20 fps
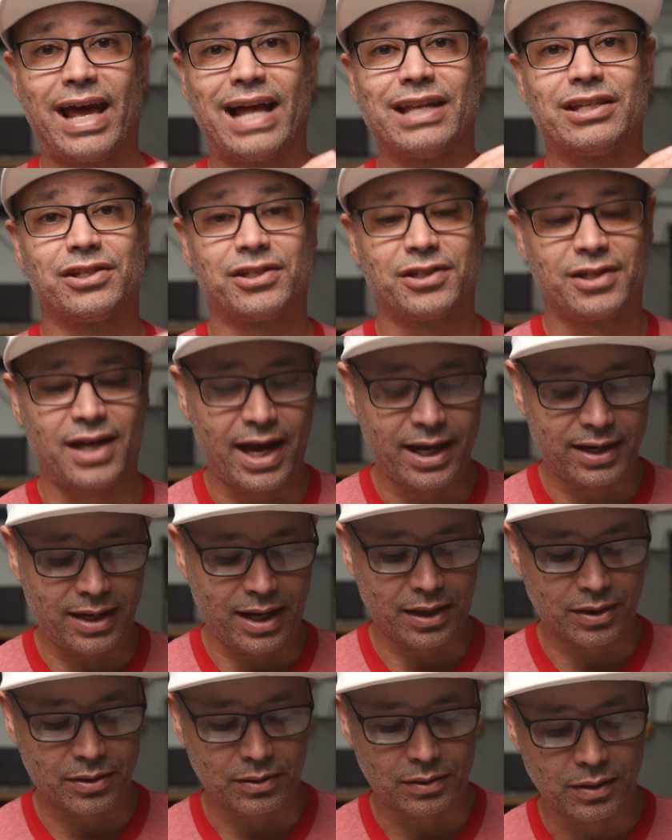that side
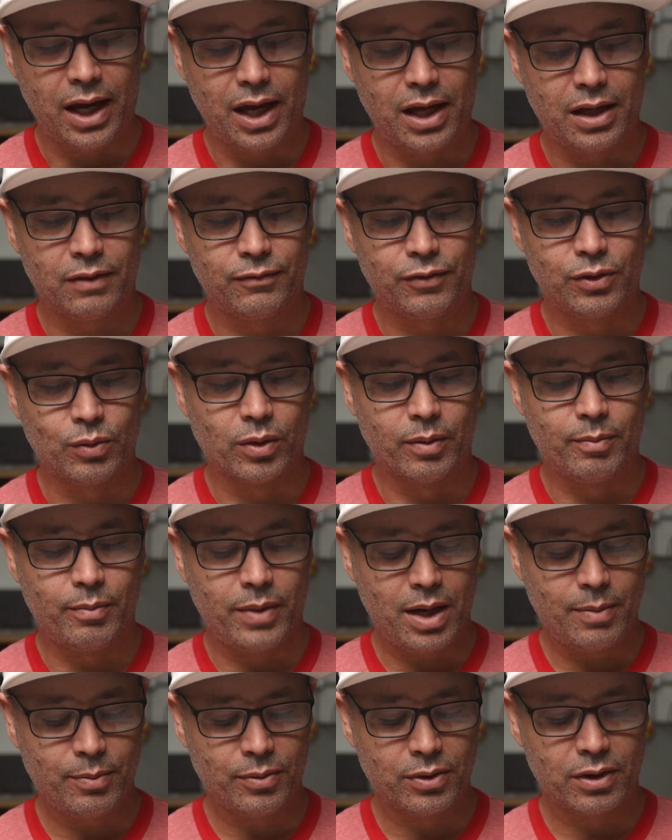angle. And if you
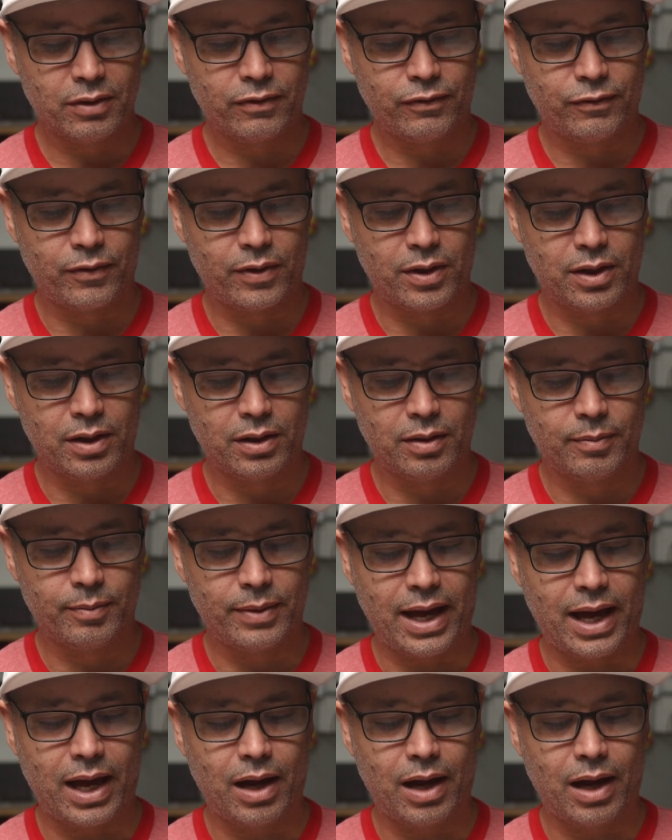remember from